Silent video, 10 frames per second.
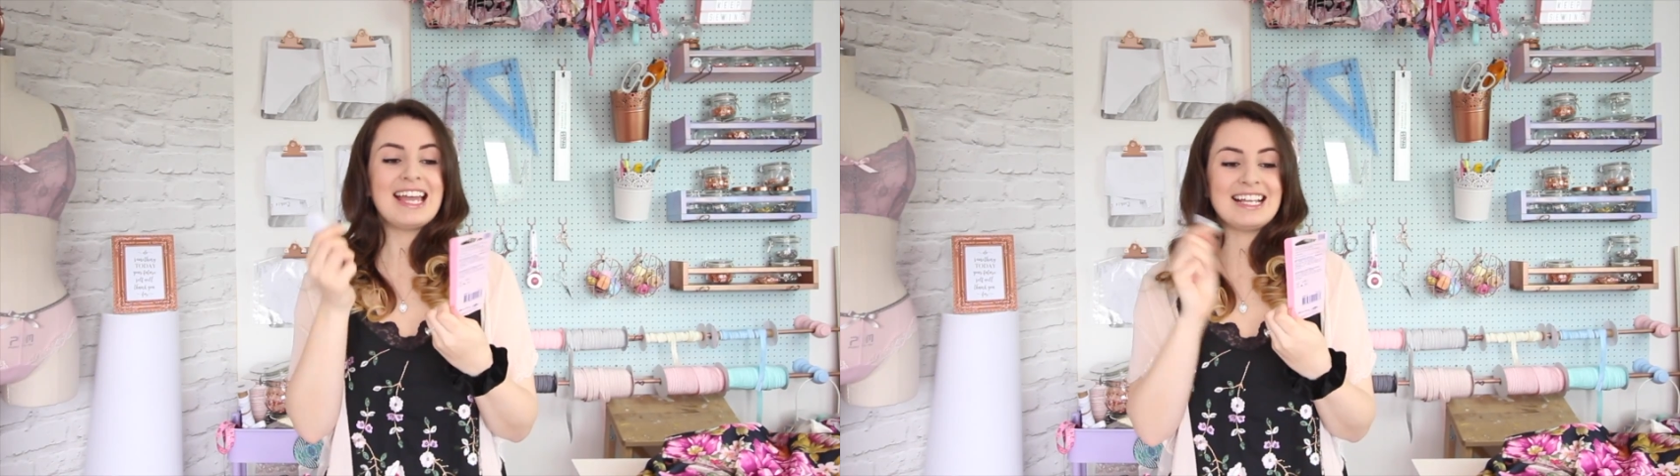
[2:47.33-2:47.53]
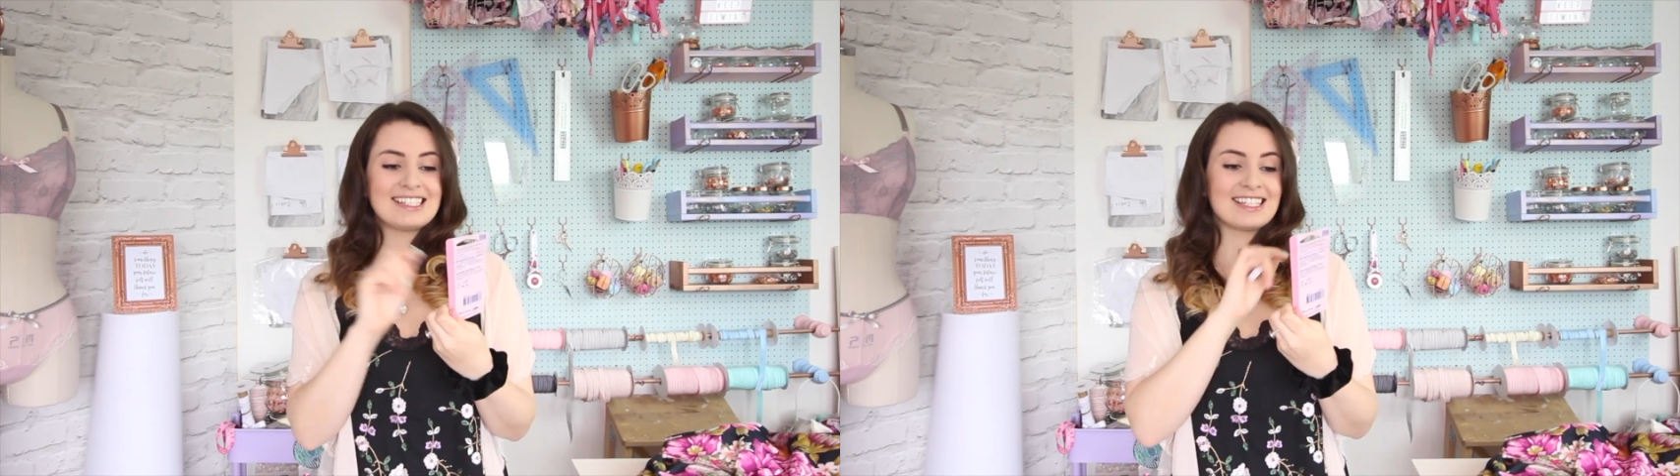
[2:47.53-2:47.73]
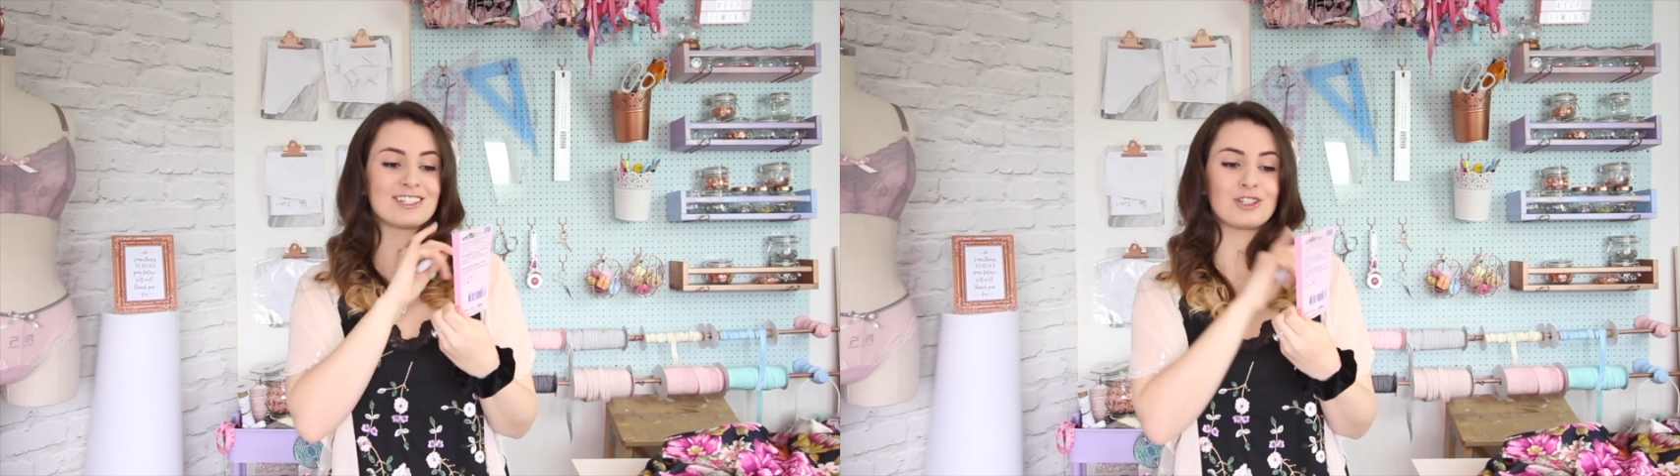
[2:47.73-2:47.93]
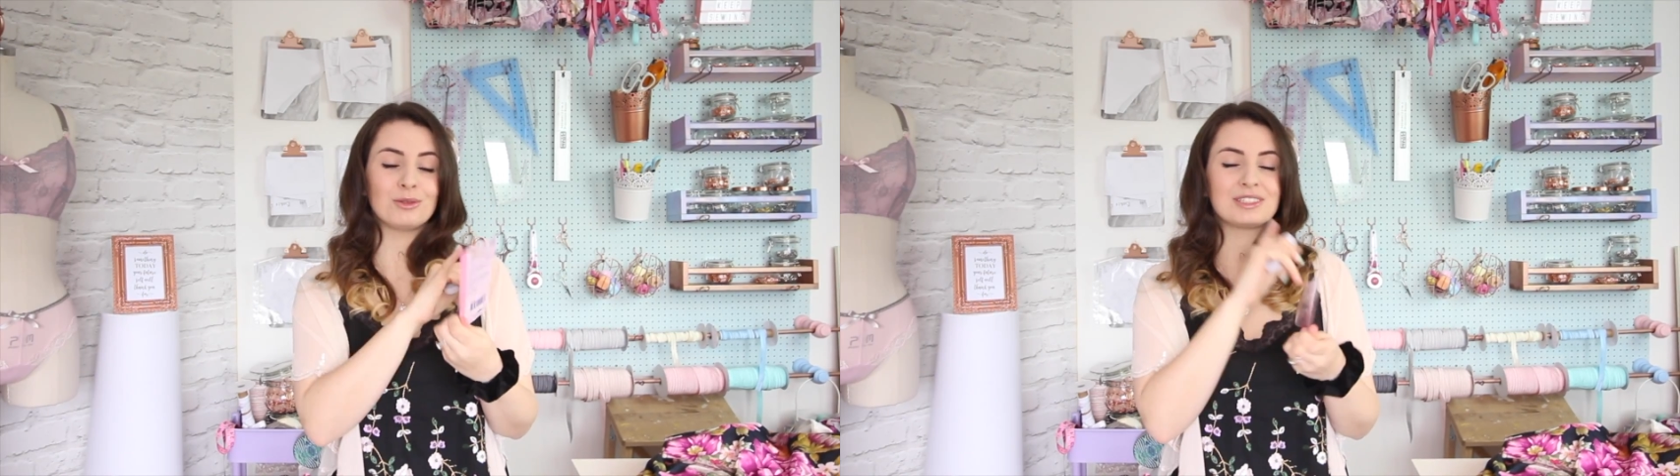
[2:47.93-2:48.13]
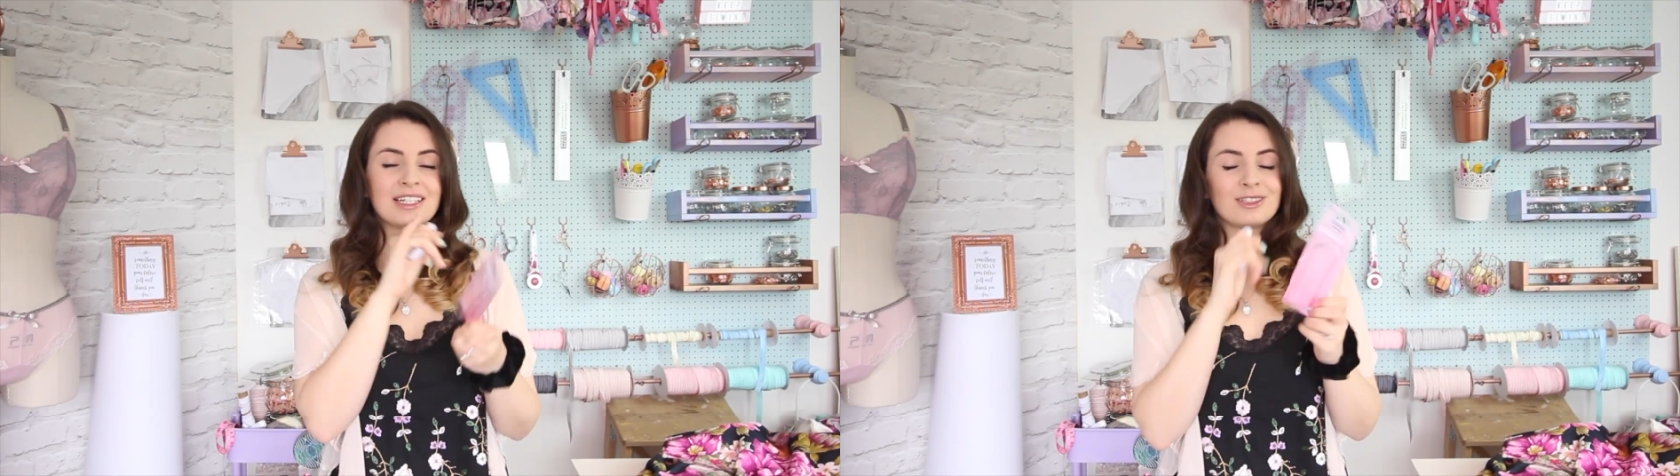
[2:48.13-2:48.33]
it is
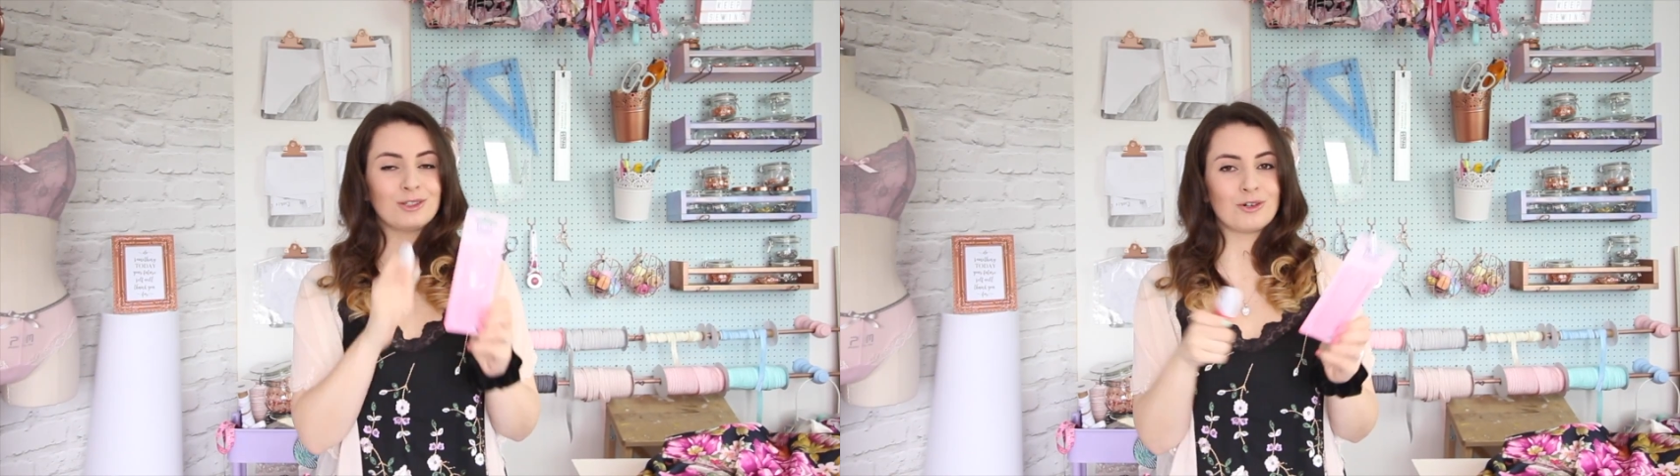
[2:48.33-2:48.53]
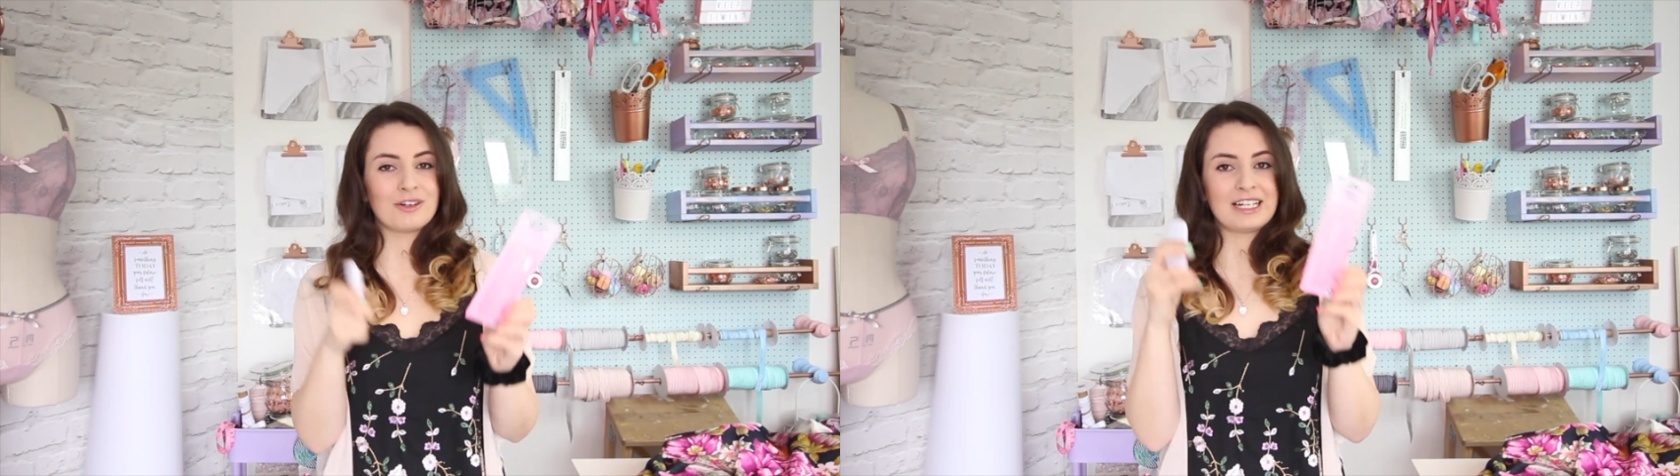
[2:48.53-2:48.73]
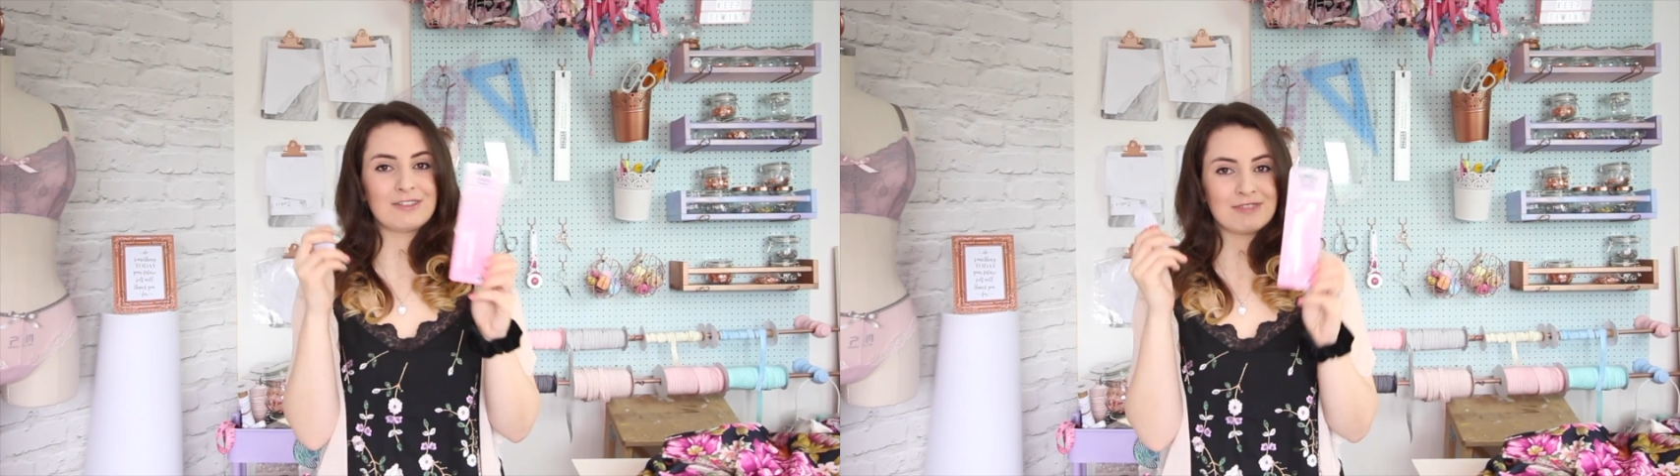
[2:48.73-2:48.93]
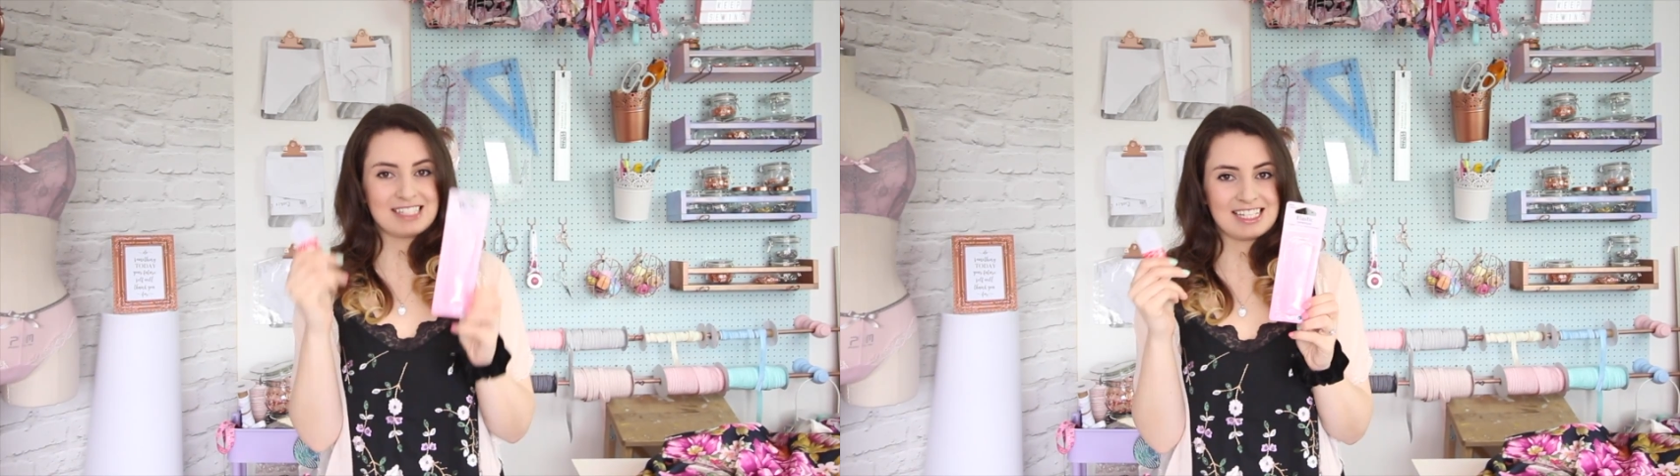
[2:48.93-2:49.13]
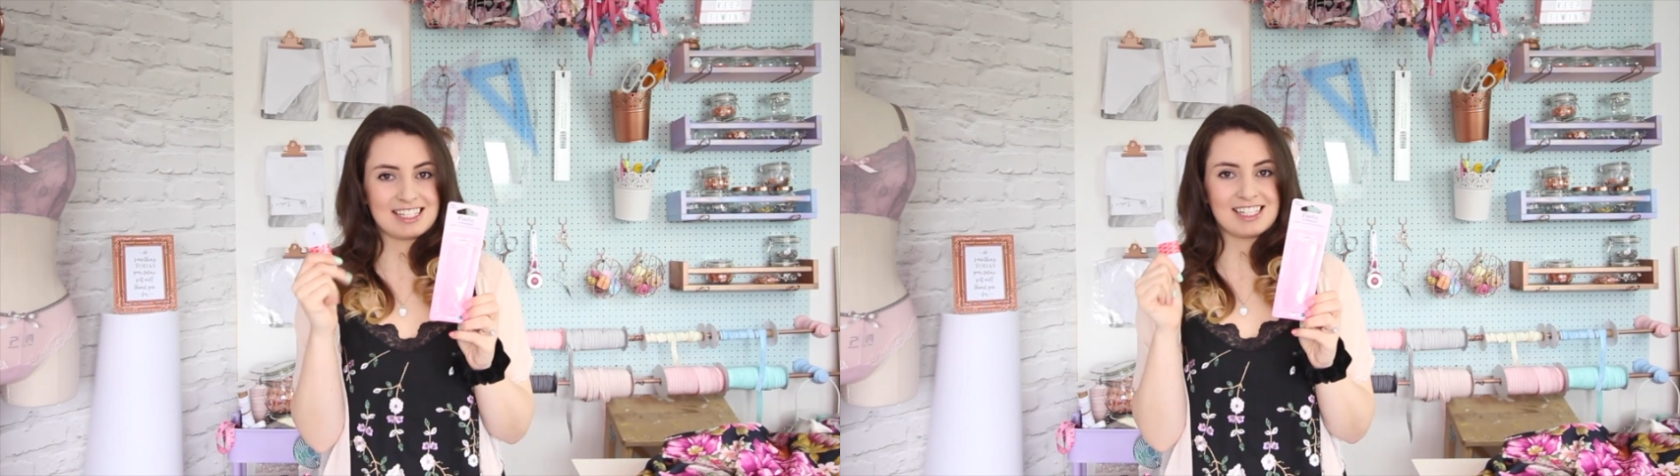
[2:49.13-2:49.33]
salt and chlorine
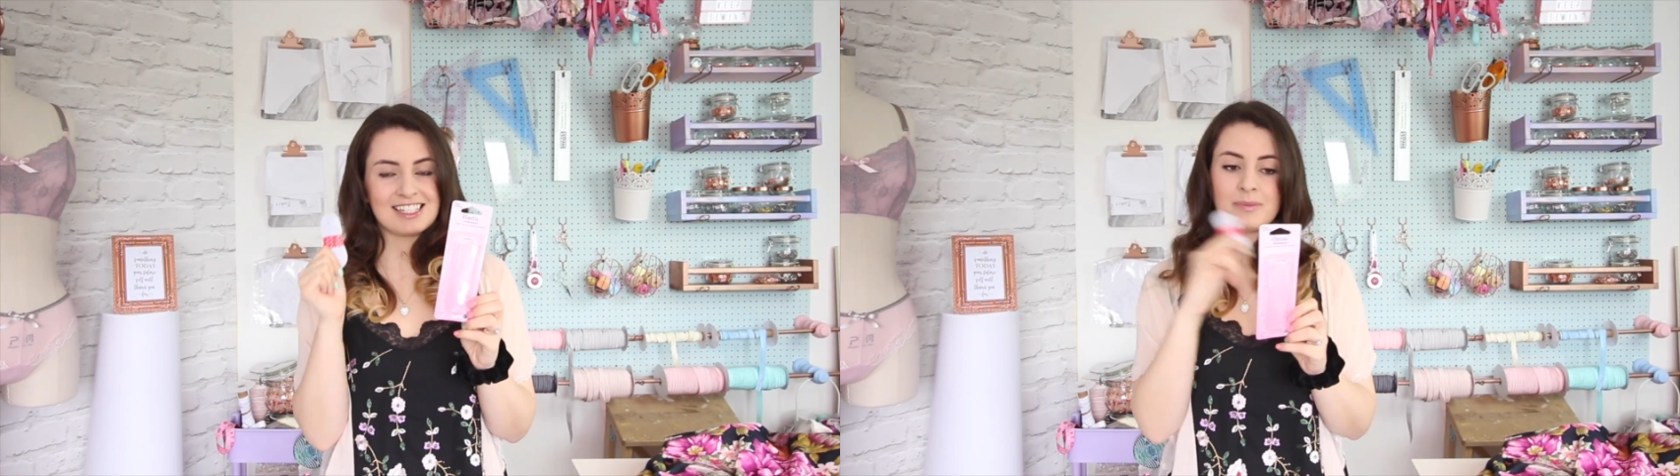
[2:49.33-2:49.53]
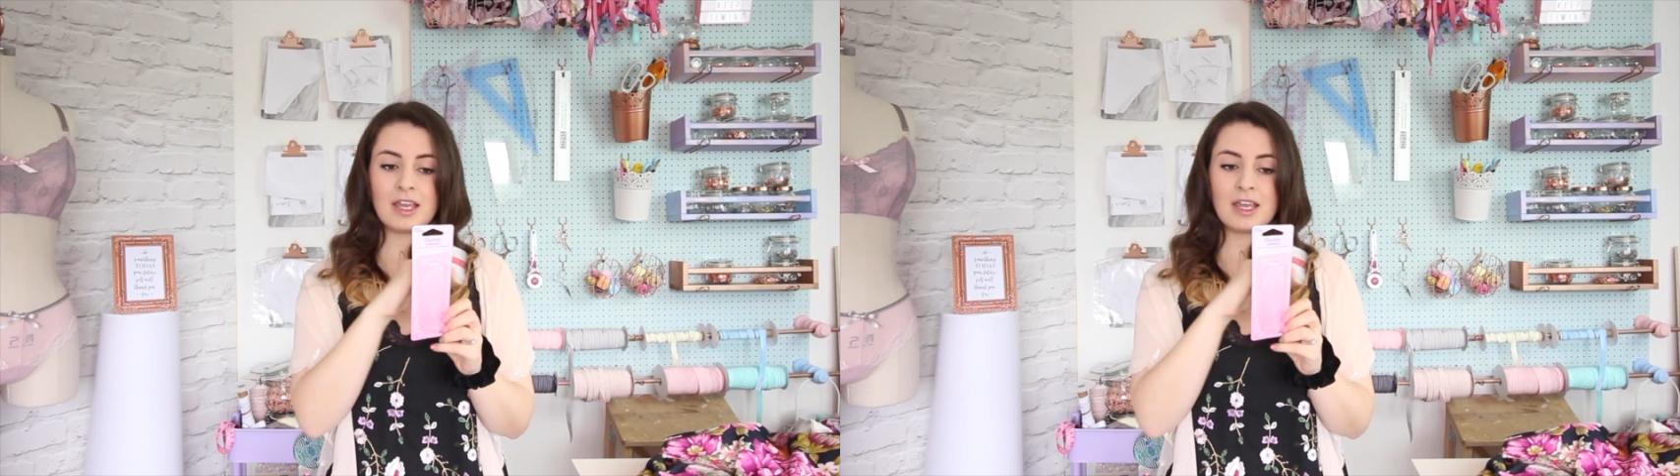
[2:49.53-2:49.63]
resistant.